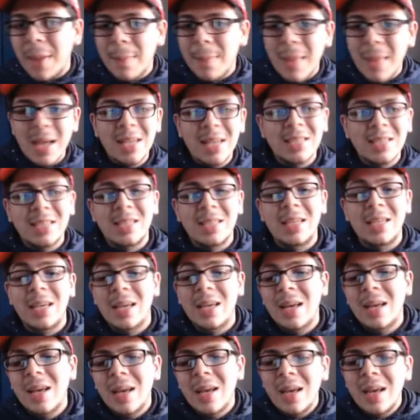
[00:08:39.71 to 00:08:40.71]
Messi.
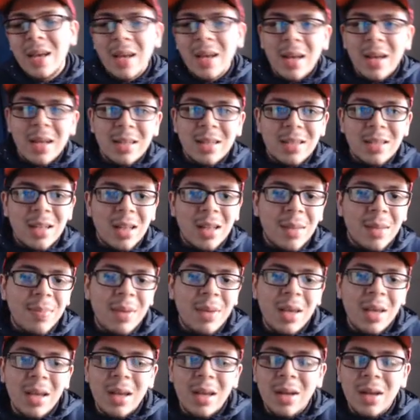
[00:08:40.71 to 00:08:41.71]
It's going to
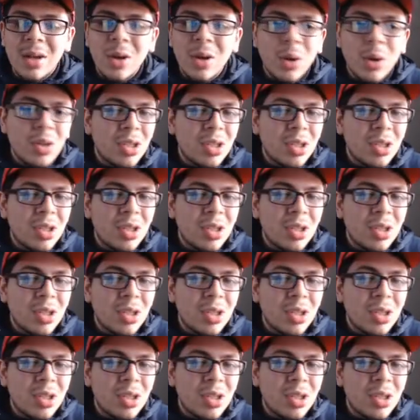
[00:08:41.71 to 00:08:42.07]
be goals